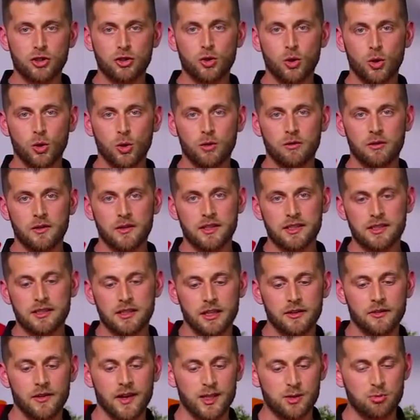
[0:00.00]
control over this
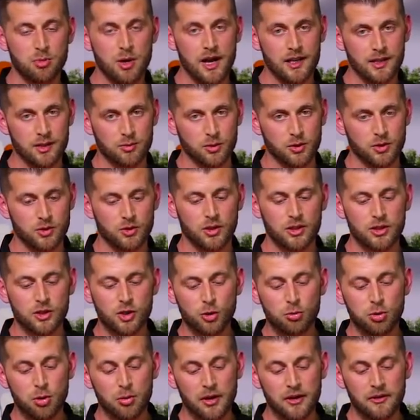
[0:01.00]
knife as possible. So I
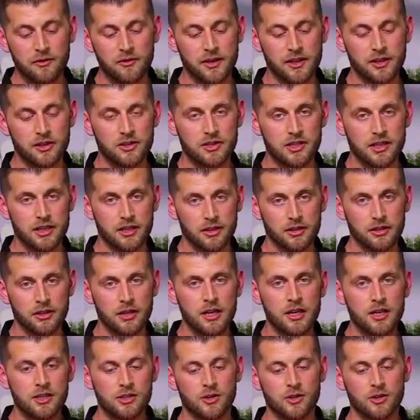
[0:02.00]
do put my fingers here